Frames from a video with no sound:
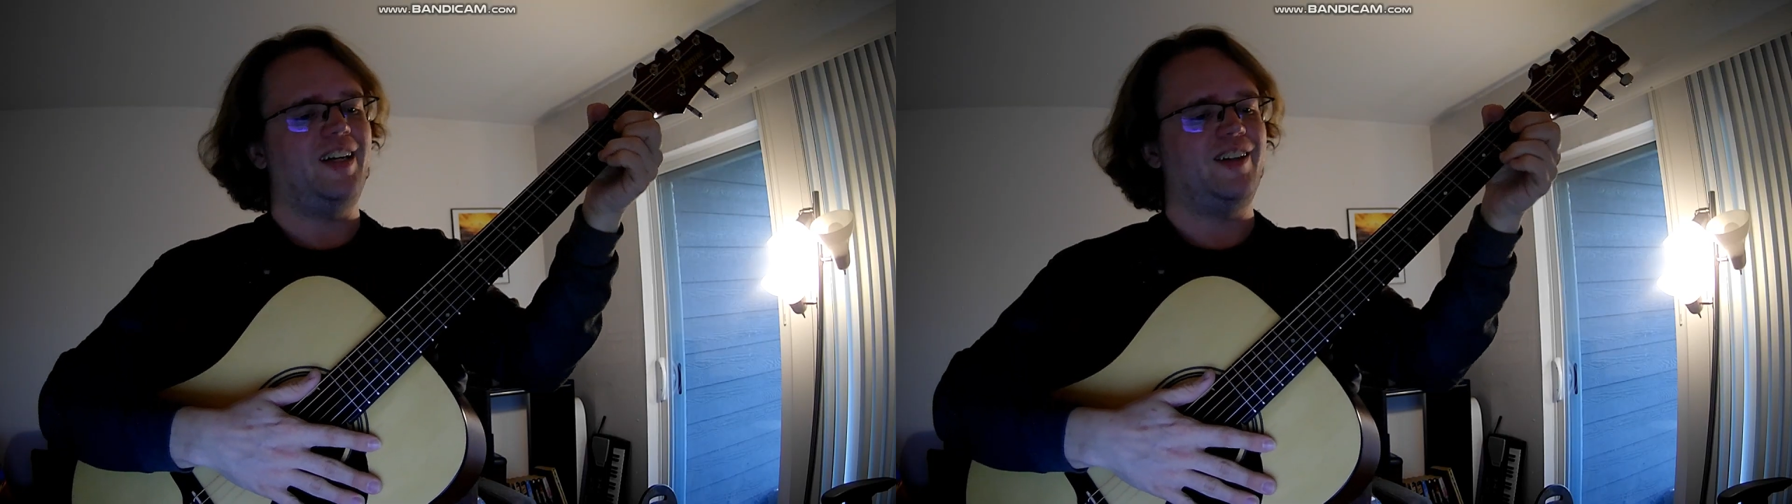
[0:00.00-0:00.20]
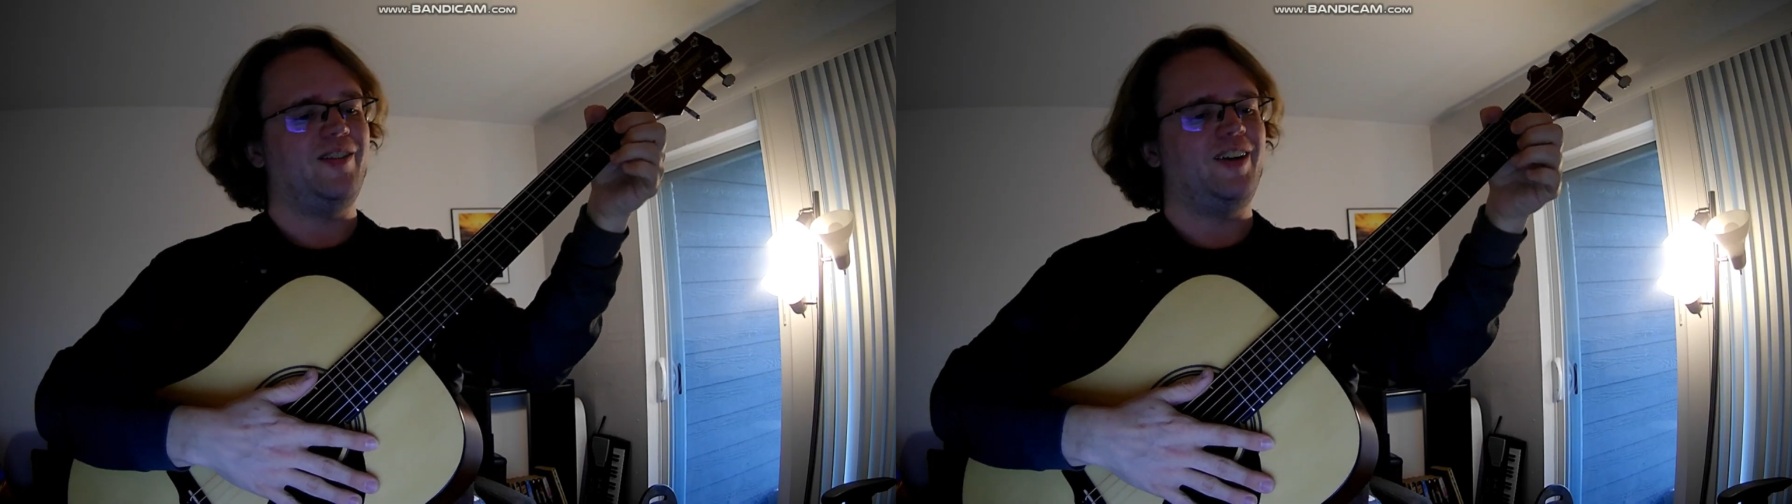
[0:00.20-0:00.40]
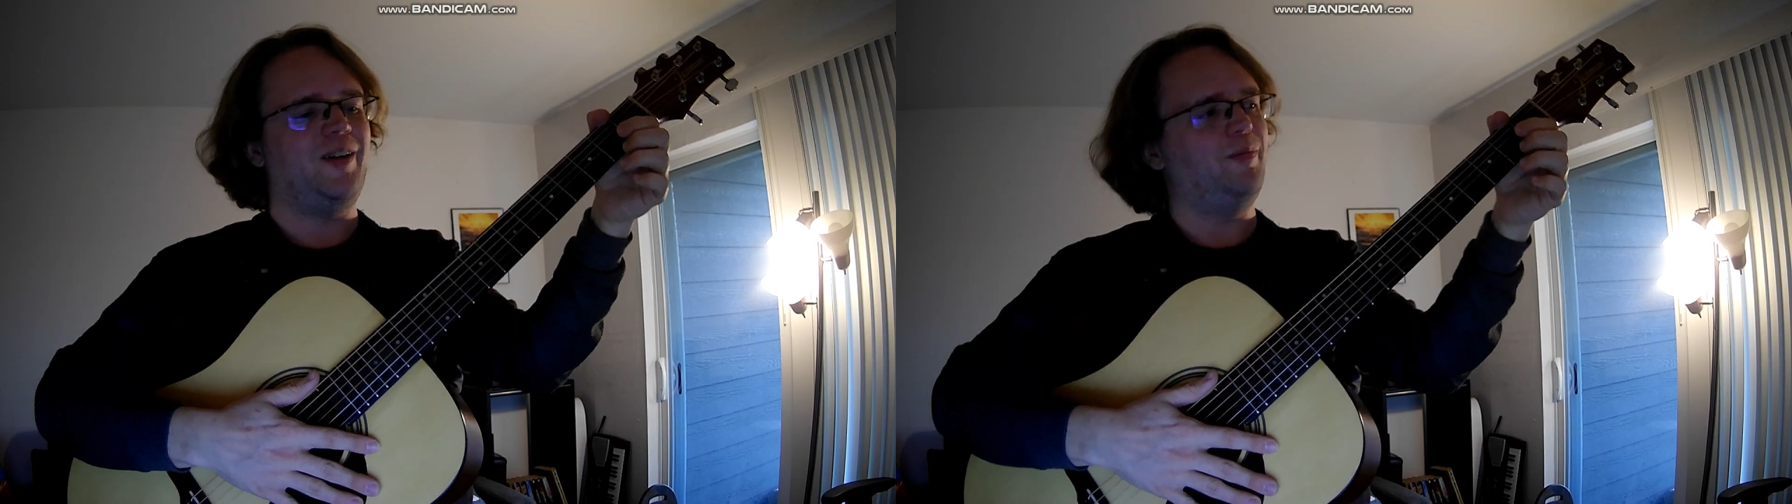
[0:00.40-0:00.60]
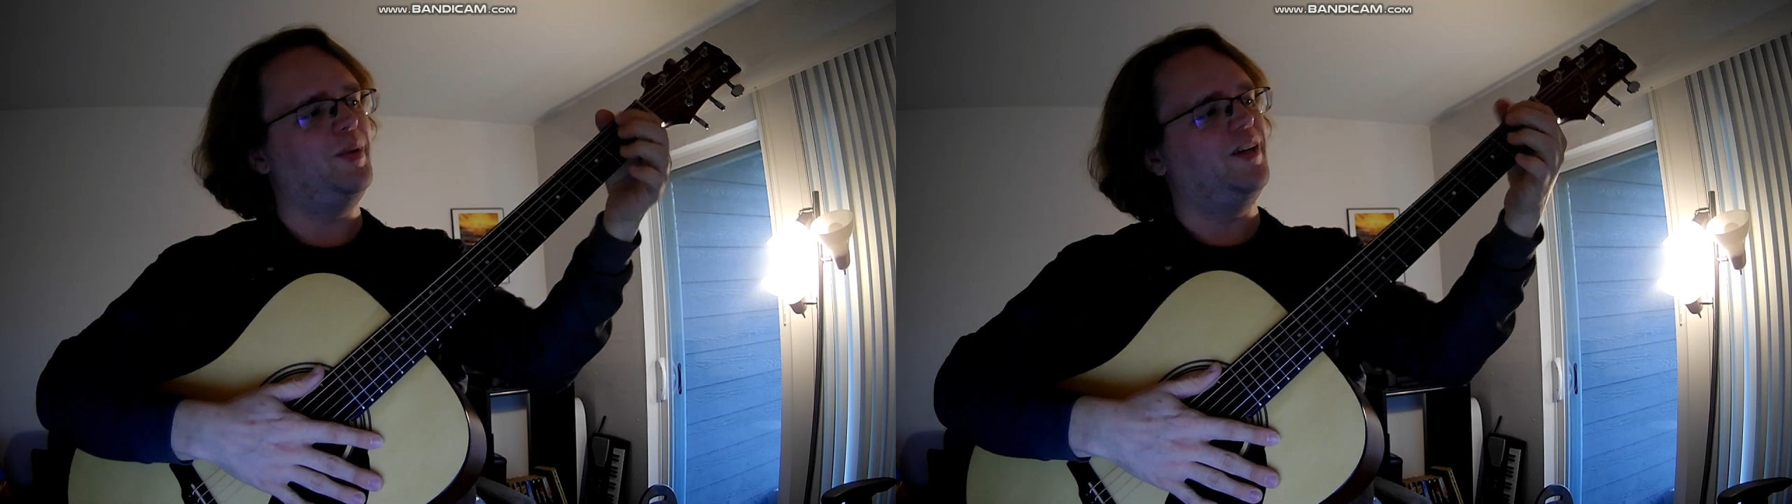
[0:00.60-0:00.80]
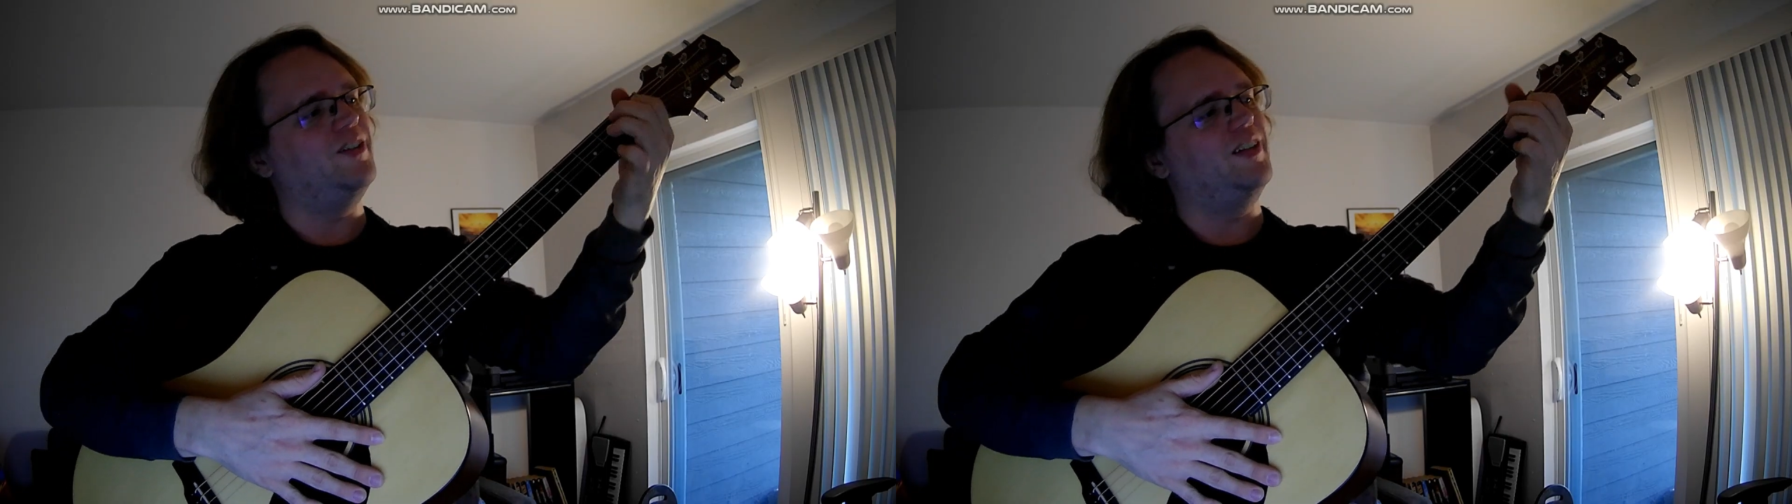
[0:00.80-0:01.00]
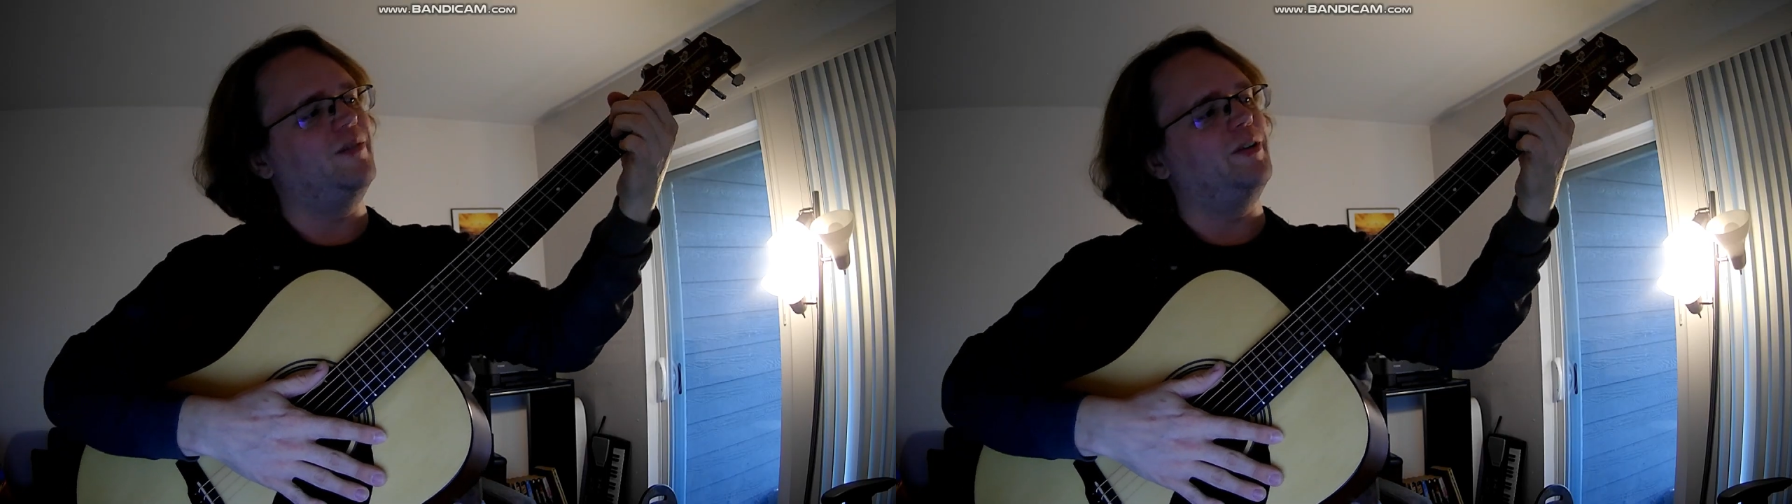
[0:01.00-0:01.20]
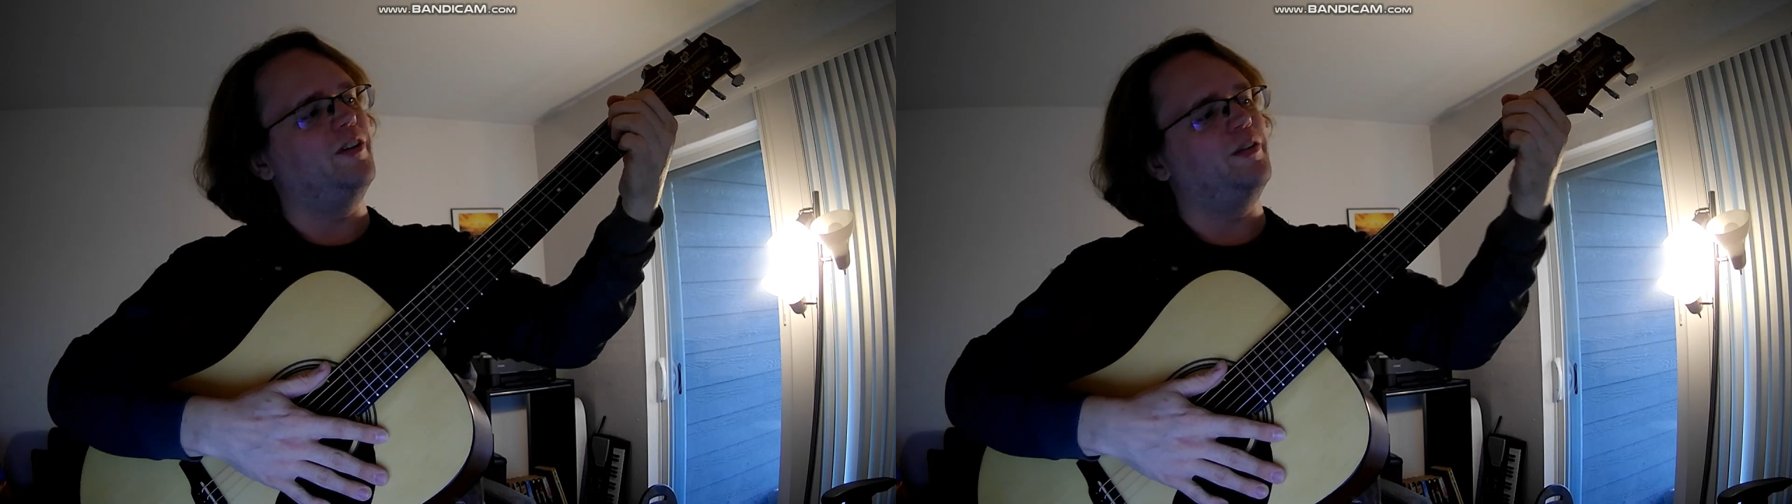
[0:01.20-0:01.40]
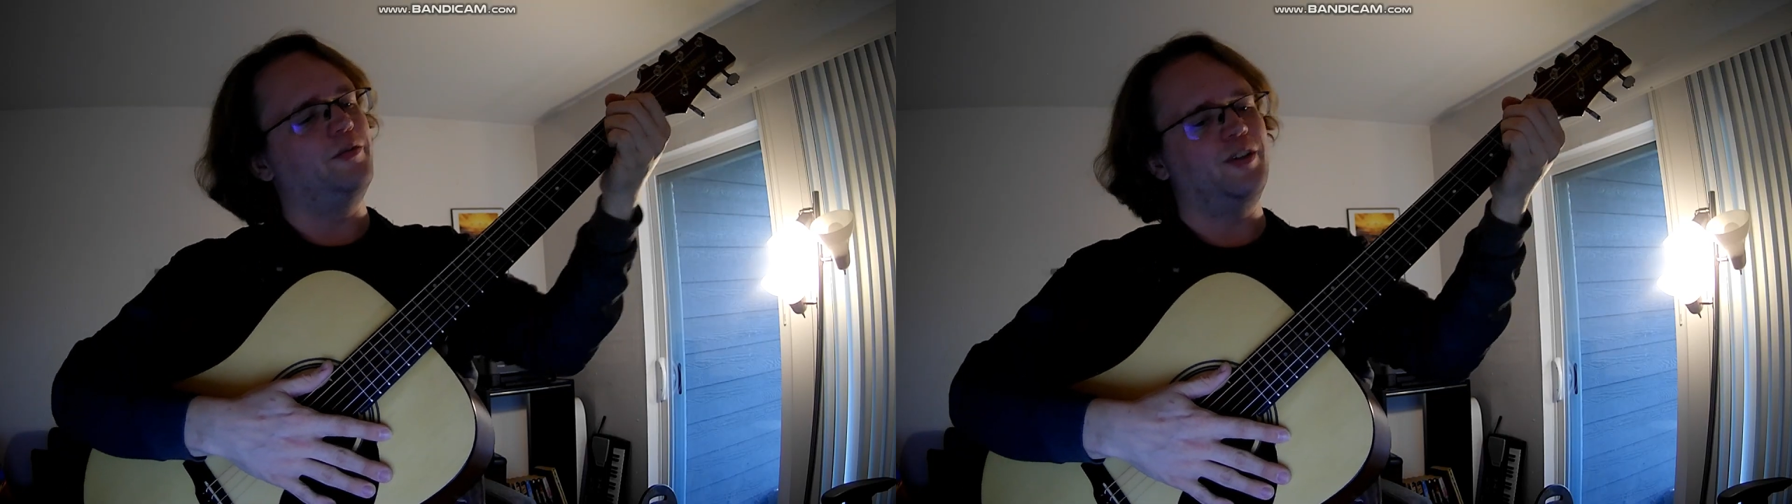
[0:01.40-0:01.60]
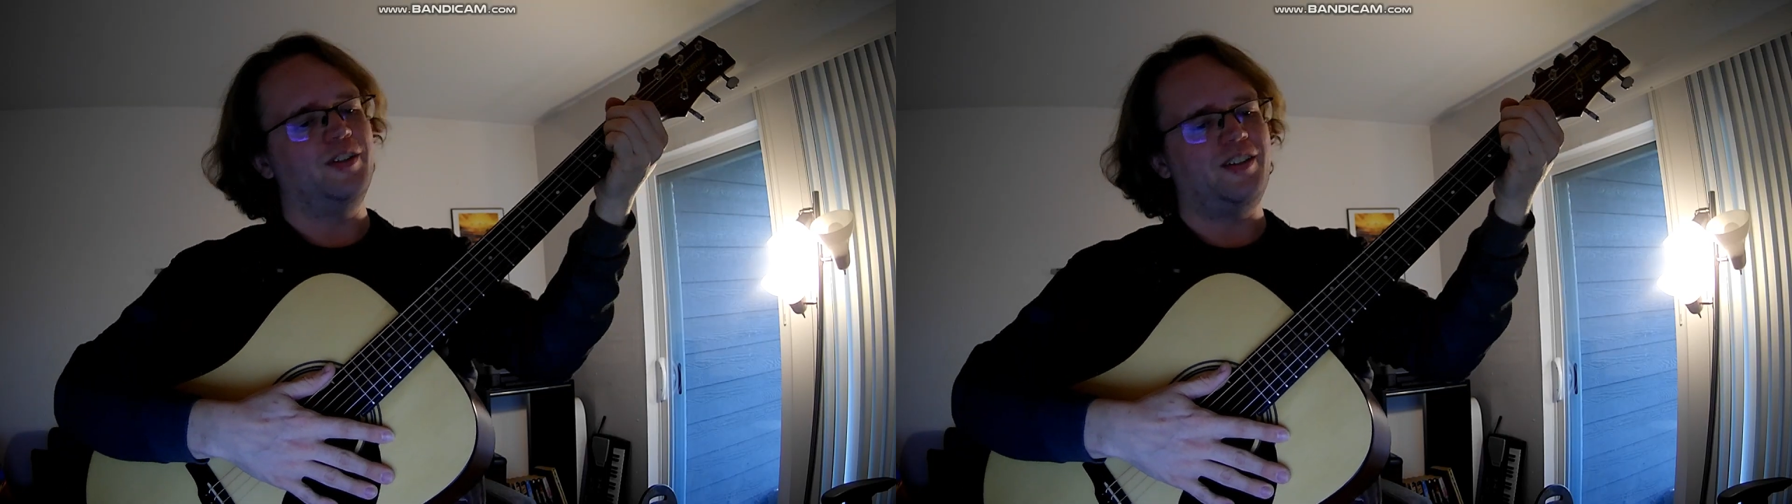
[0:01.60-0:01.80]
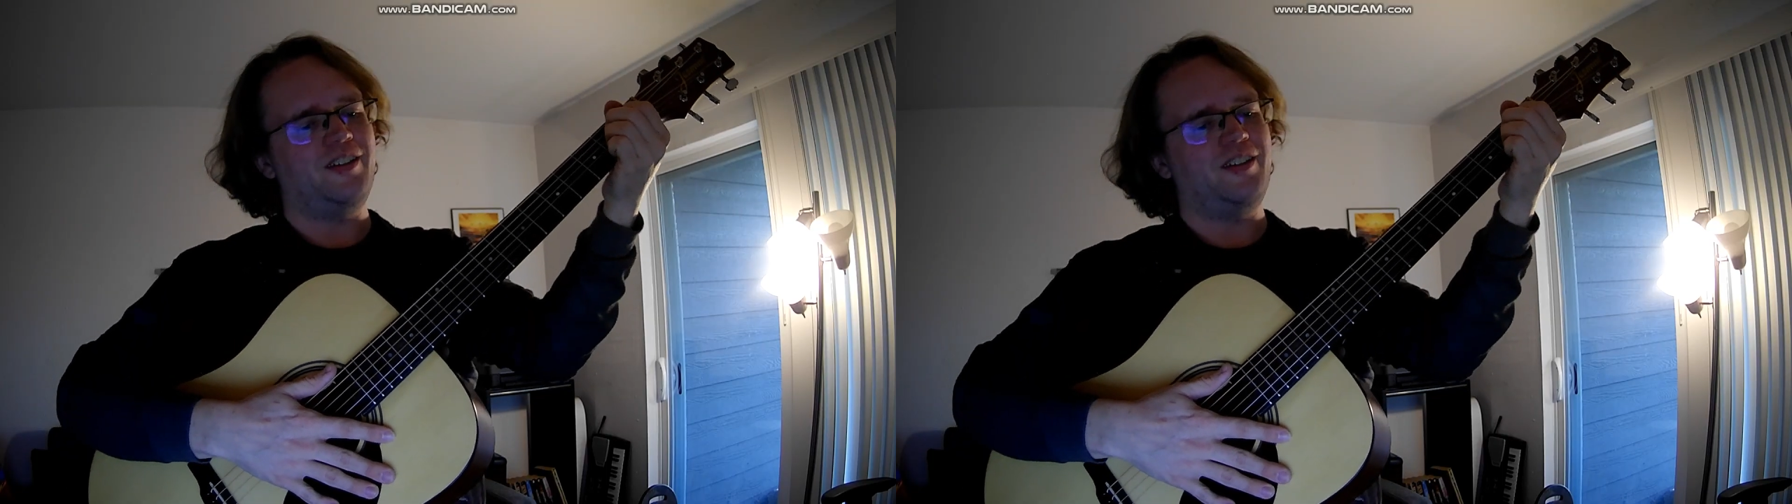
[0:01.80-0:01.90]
the right pitch in the middle of the verse,